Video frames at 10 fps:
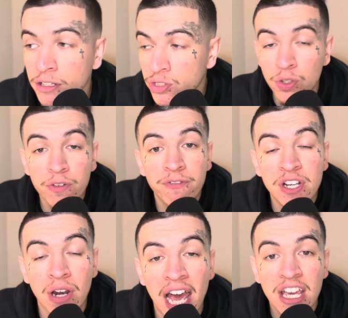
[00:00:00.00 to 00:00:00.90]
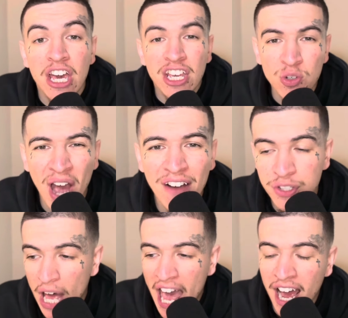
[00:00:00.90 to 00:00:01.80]
So you feel like you have
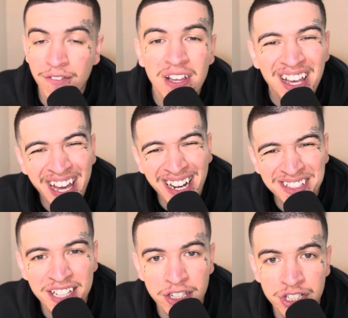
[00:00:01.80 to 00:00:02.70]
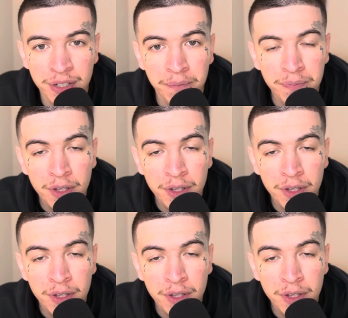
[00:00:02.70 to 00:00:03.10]
to have that attention.